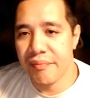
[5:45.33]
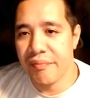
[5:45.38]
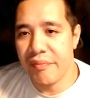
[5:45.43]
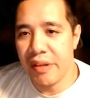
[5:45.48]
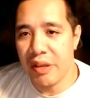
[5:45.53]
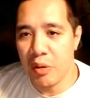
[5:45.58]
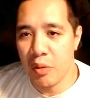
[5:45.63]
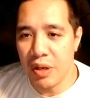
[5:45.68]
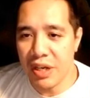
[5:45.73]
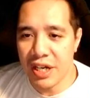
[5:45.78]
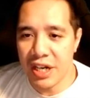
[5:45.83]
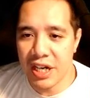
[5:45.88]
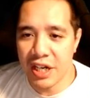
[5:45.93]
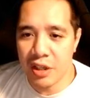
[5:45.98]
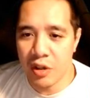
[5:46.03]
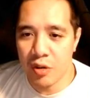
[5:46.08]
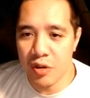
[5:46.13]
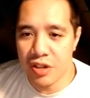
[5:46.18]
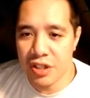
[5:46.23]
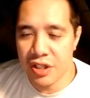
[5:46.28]
when it
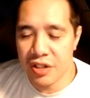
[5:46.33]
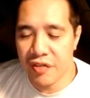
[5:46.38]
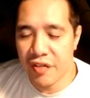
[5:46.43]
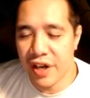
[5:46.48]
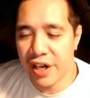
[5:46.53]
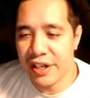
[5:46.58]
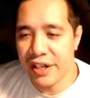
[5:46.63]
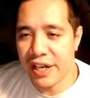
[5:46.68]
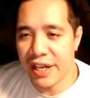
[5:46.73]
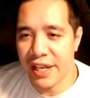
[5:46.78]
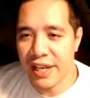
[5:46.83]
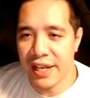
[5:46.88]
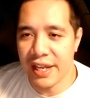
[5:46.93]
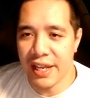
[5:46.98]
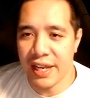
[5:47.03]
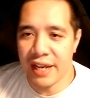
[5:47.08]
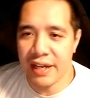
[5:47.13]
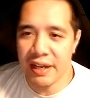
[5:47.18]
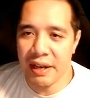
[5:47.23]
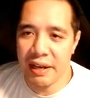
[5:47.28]
ignores, it's fine.
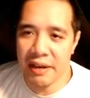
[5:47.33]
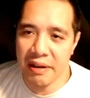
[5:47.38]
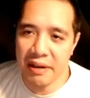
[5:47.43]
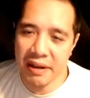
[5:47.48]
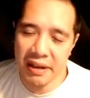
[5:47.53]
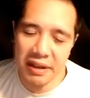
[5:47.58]
I